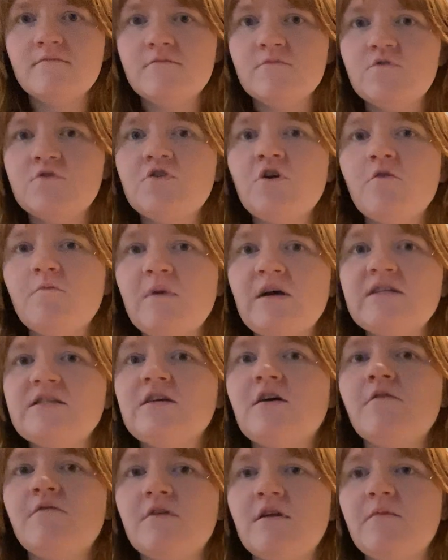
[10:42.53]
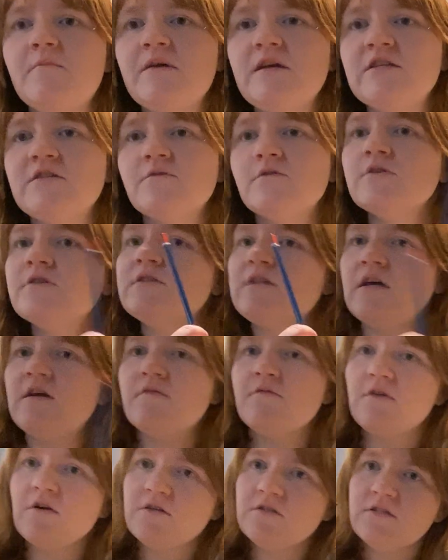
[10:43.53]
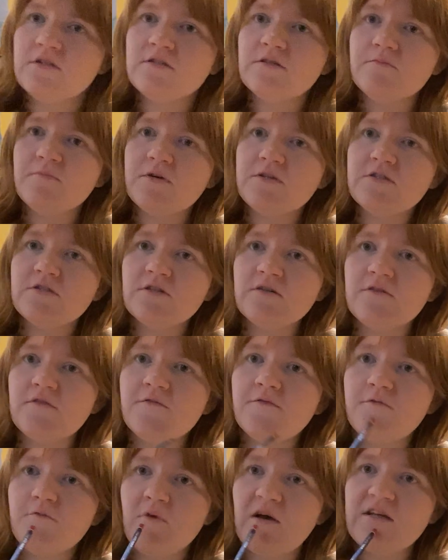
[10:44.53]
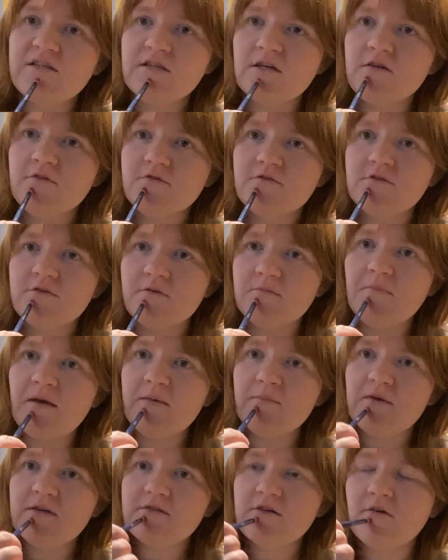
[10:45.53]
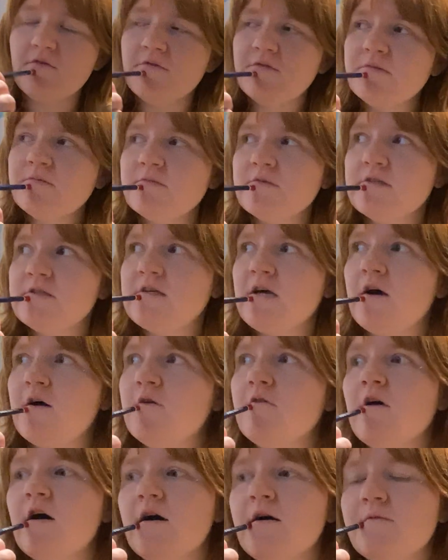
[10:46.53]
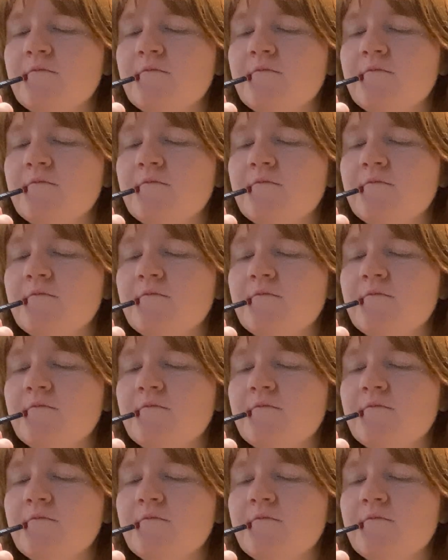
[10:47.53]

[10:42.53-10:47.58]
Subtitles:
show myself in a peaceful state versus a bunch of ways I used to paint myself. So,